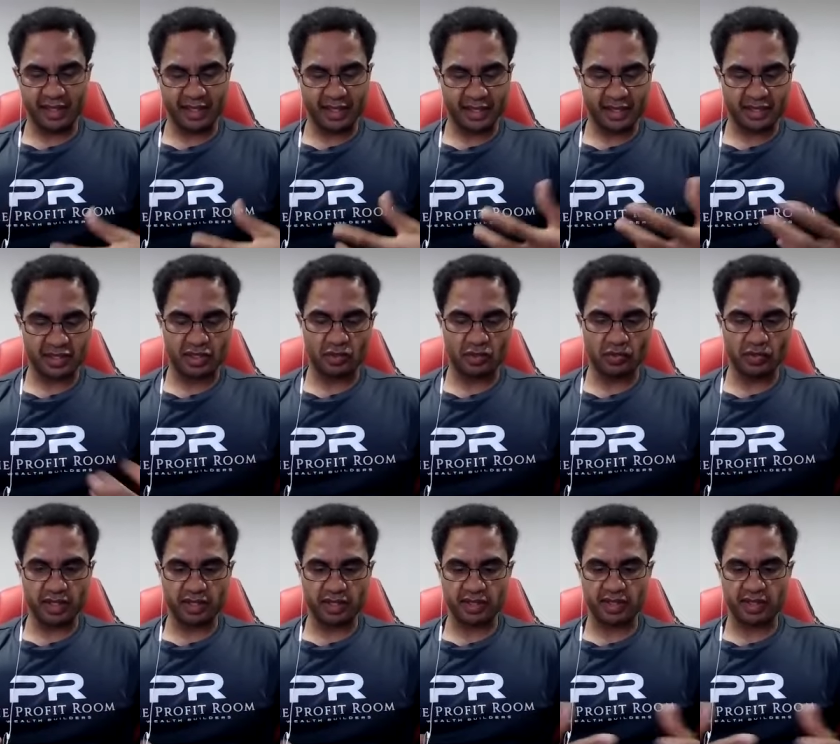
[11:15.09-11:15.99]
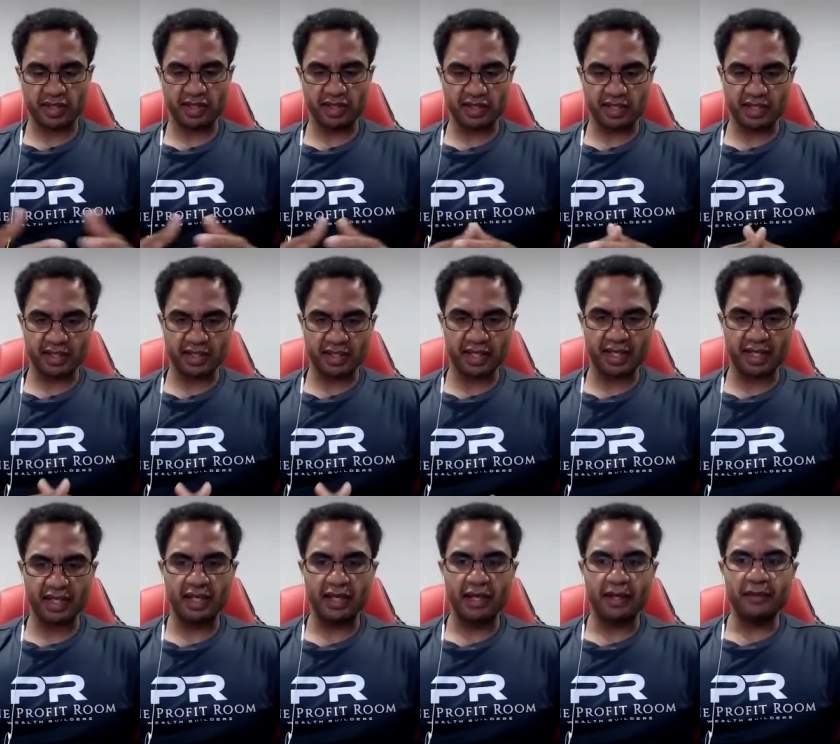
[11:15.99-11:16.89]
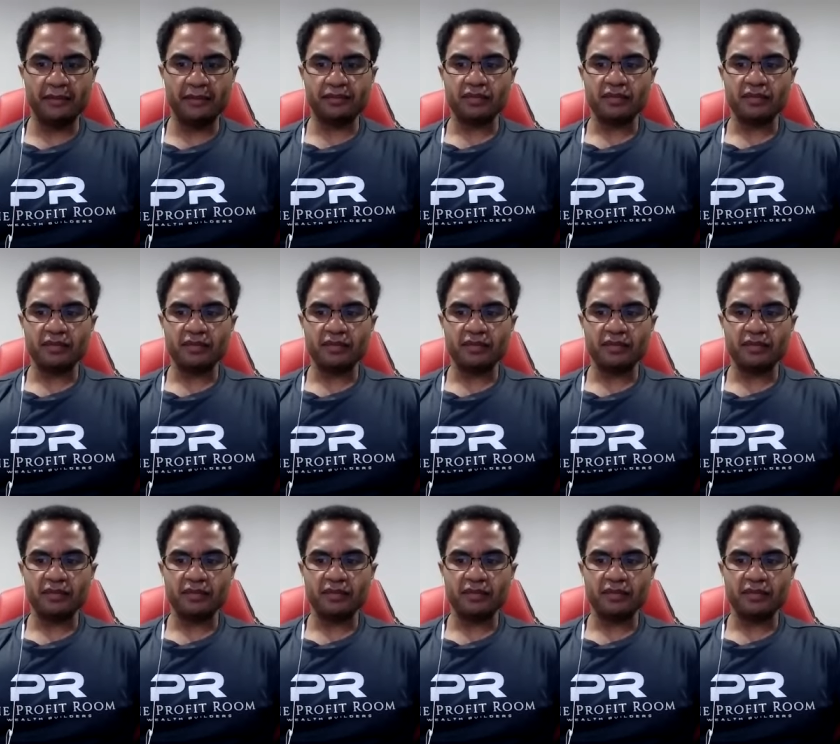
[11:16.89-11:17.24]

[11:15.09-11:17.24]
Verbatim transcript: ES, and the rest and things like that.